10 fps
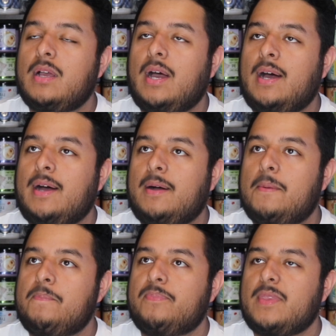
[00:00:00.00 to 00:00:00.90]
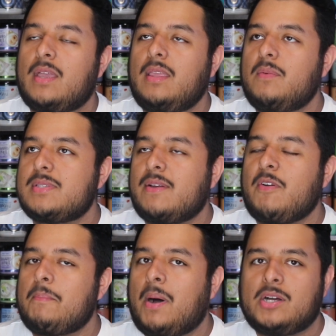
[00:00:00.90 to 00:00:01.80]
I think it was like
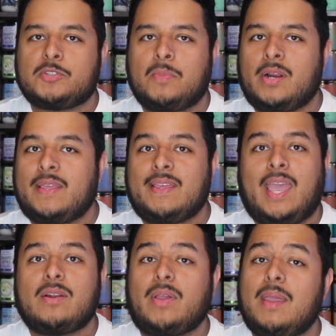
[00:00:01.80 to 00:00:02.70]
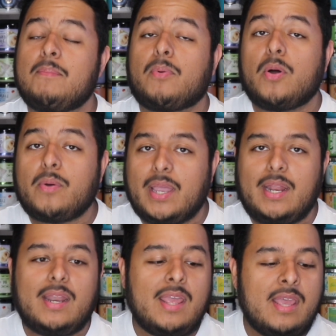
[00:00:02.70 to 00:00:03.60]
from Poshmark, and the candle came
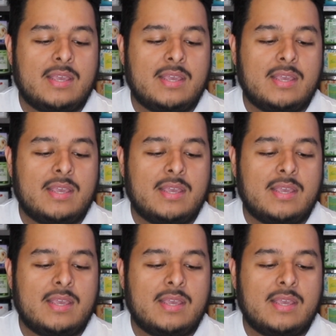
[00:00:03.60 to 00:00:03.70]
broken.